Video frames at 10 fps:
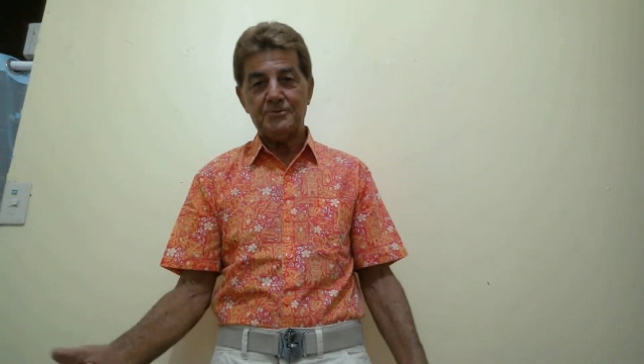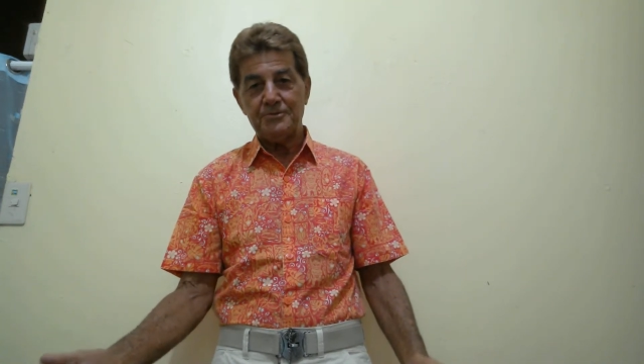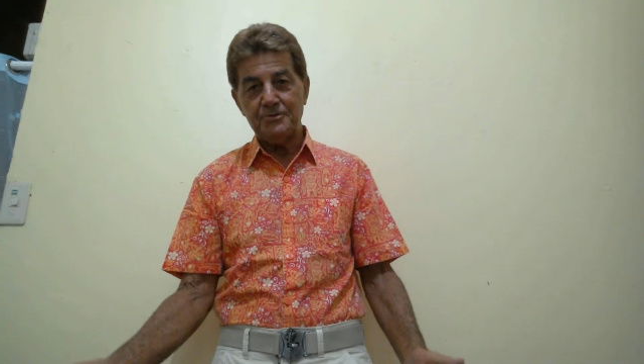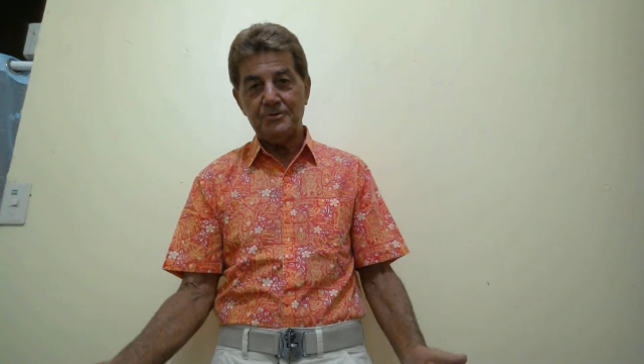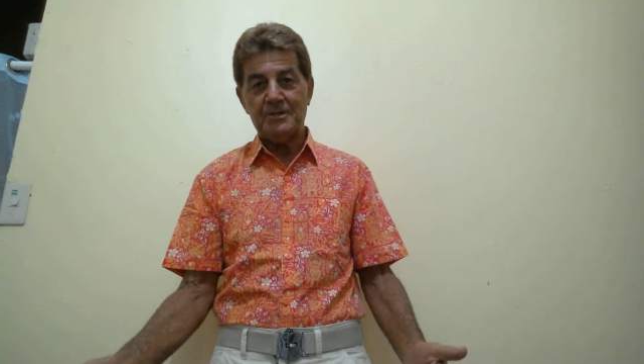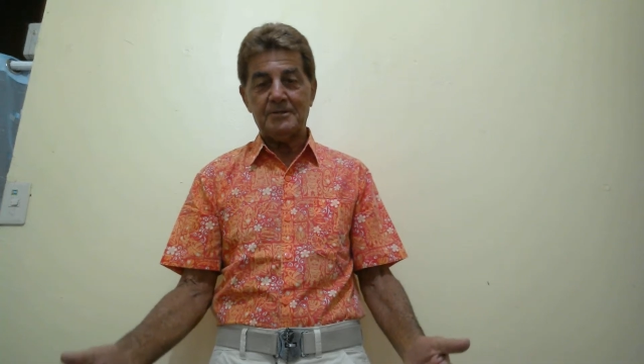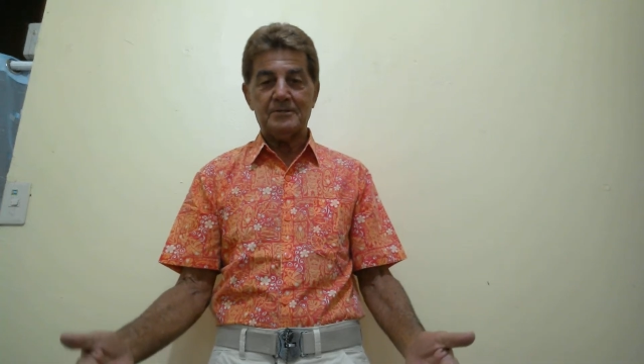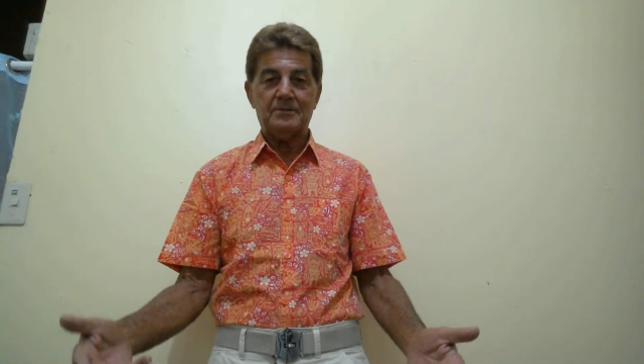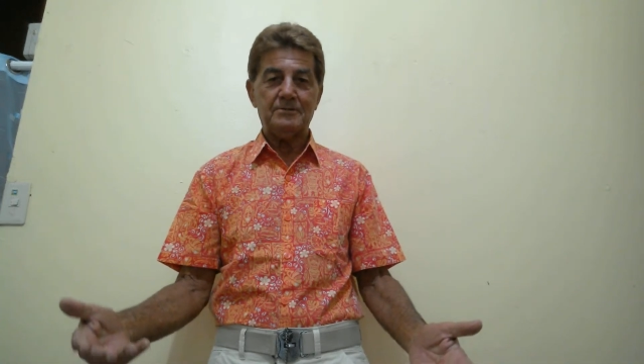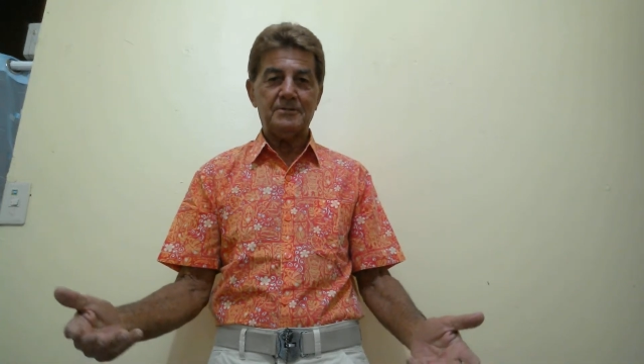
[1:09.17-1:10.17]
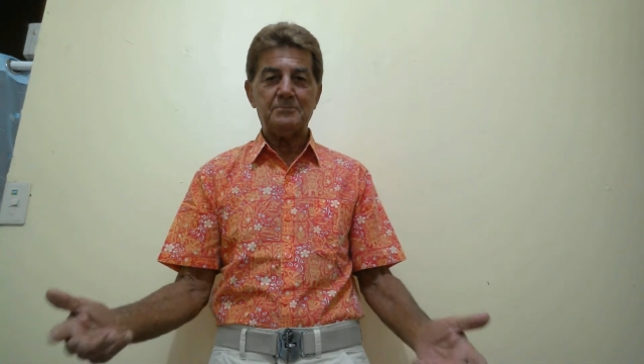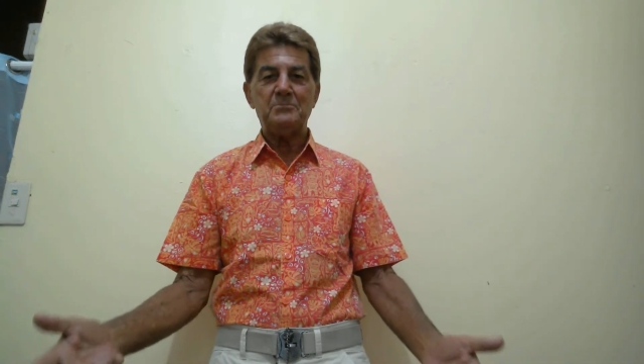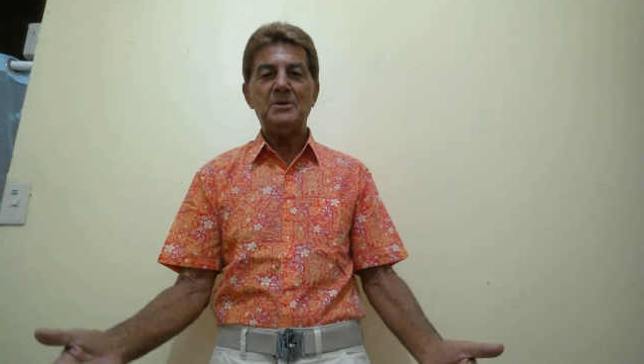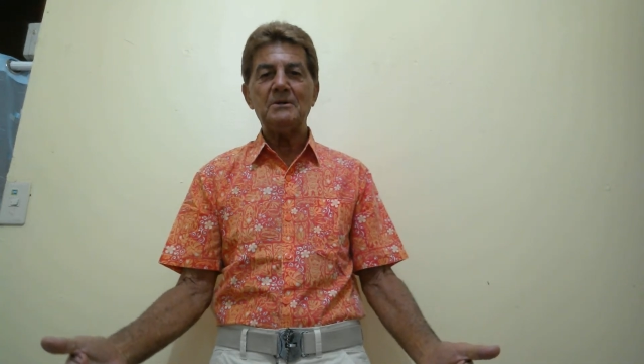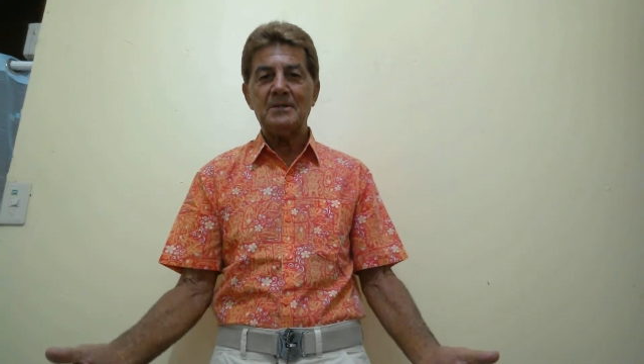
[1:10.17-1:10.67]
2 years old, there's
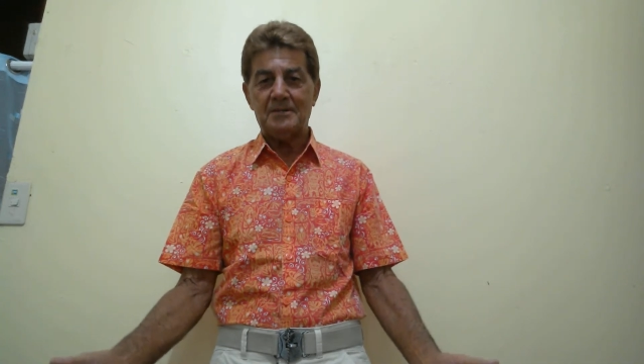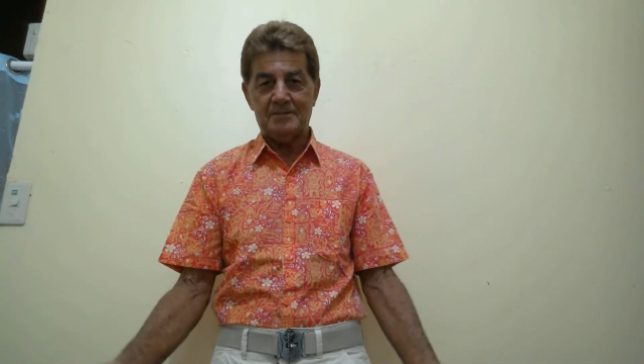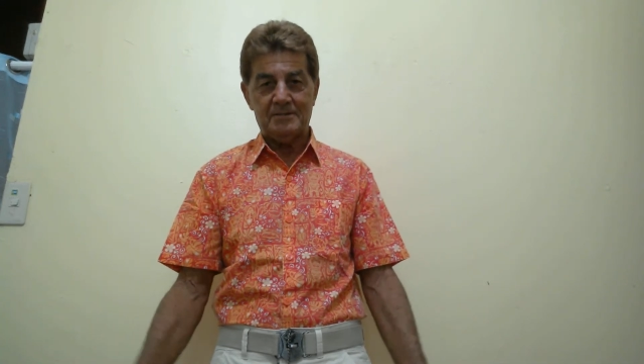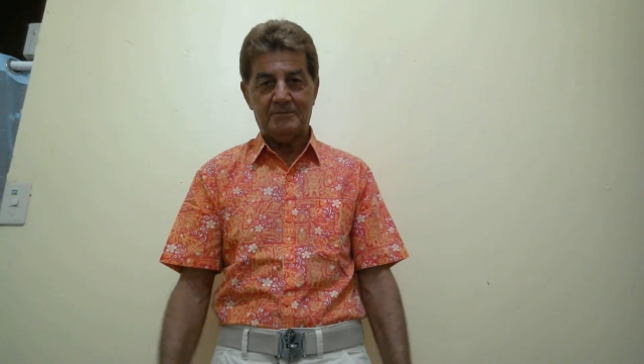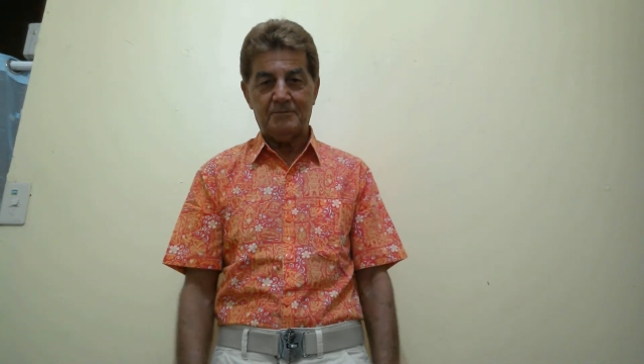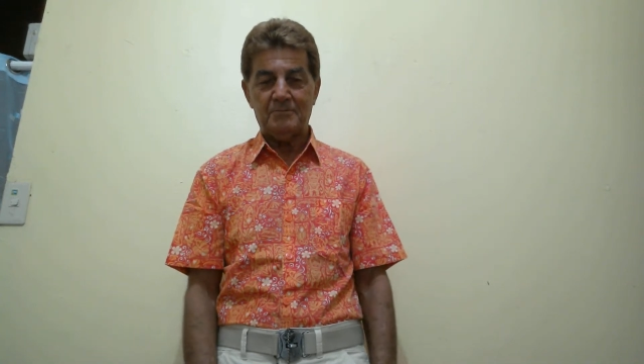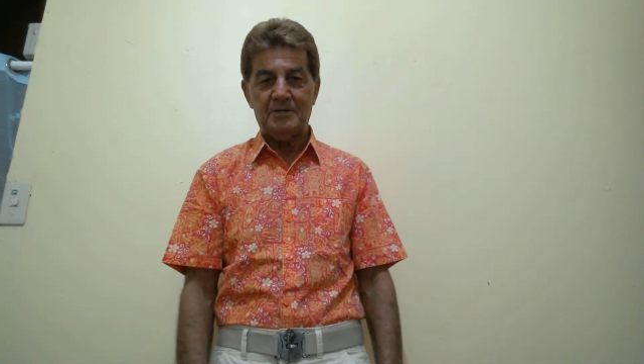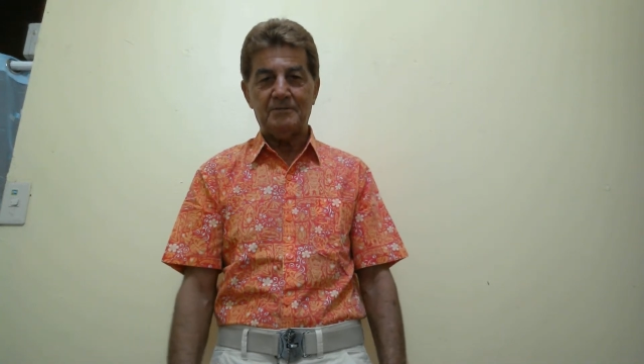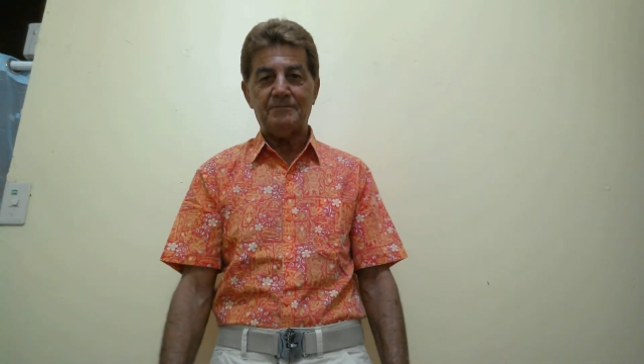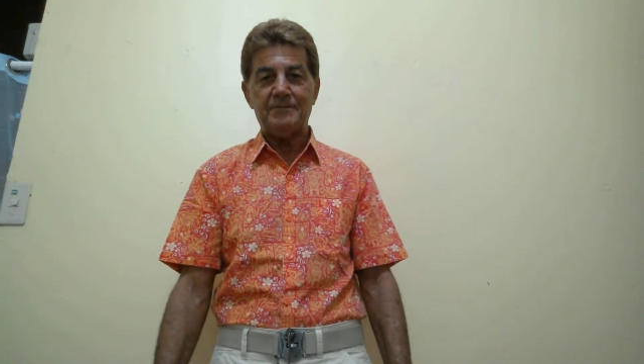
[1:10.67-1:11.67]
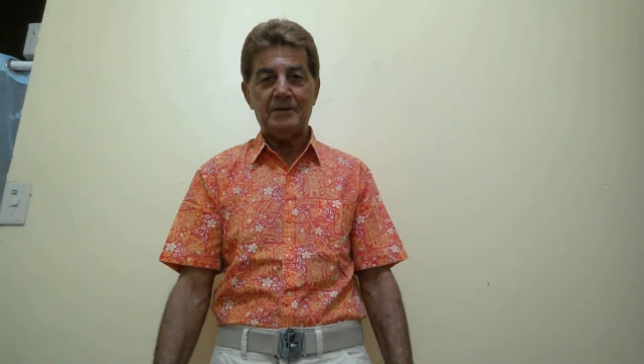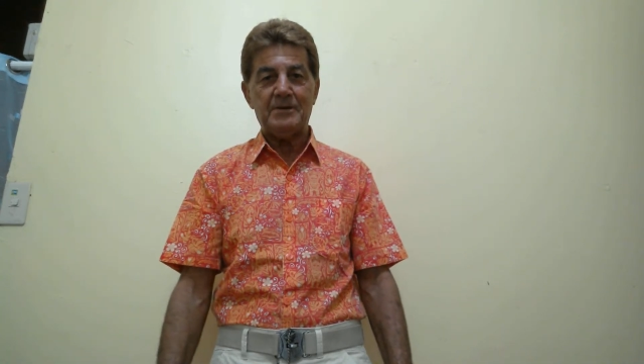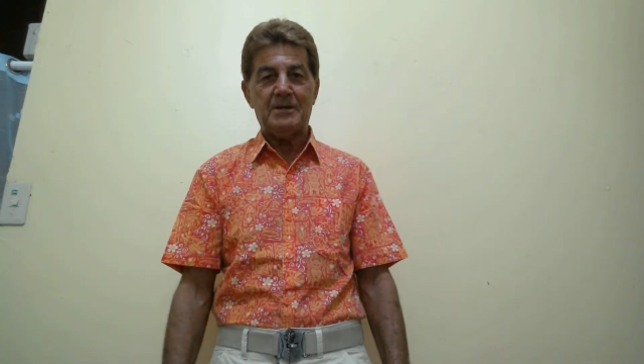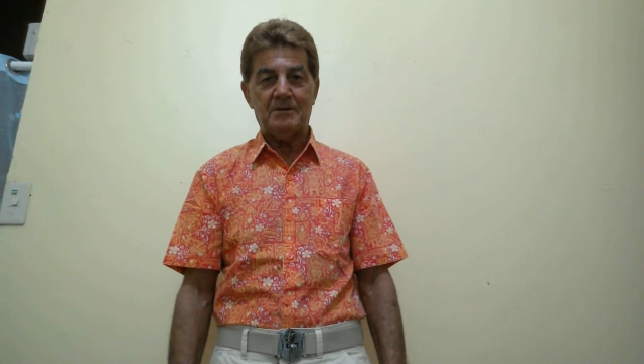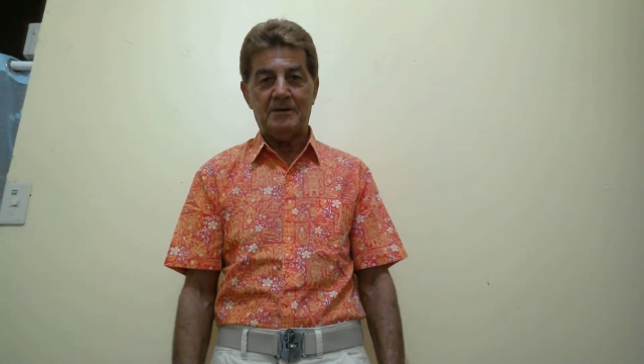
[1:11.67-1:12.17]
millions of them. They're
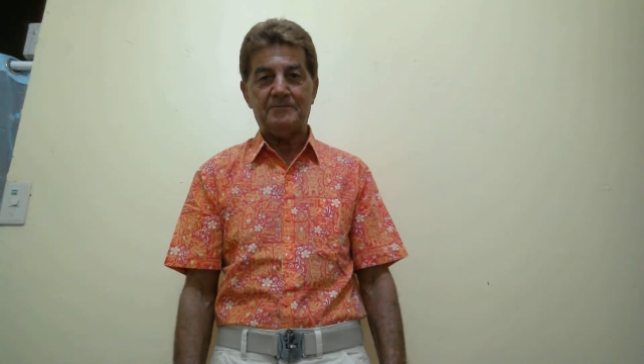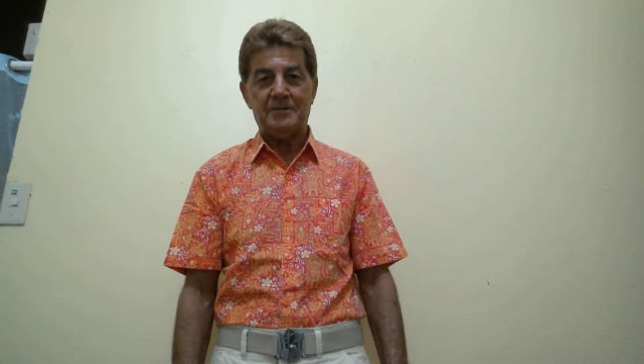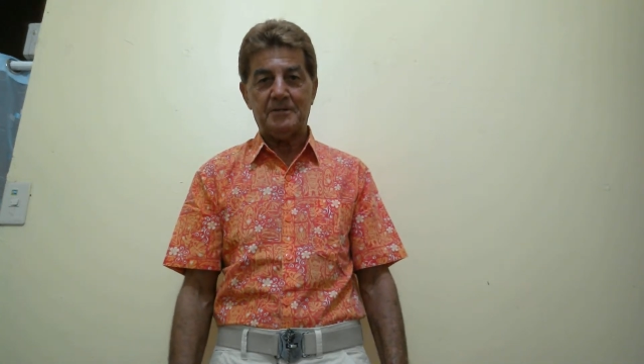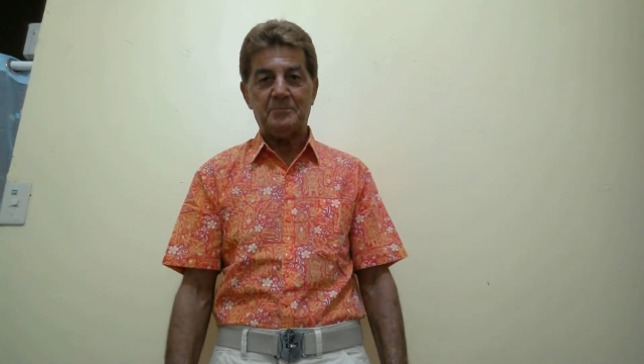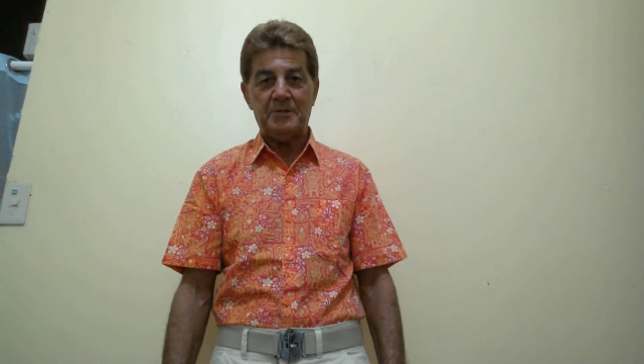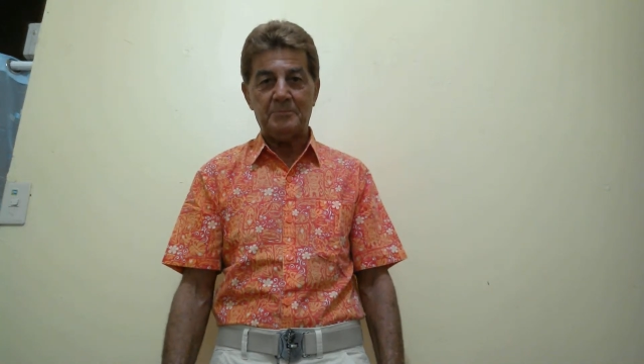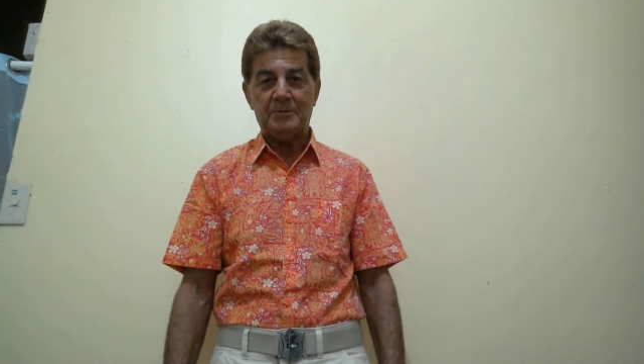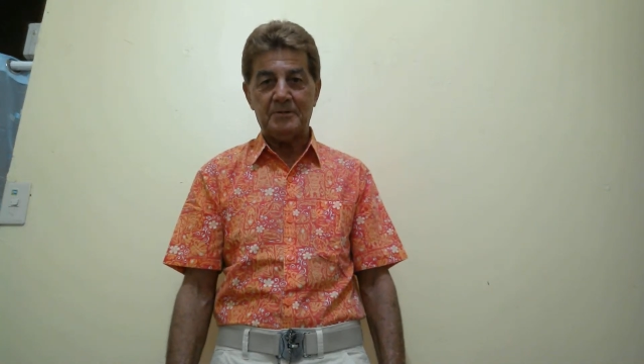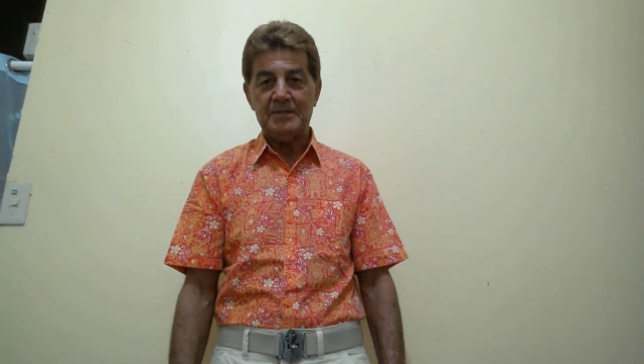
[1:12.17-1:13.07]
very confident people.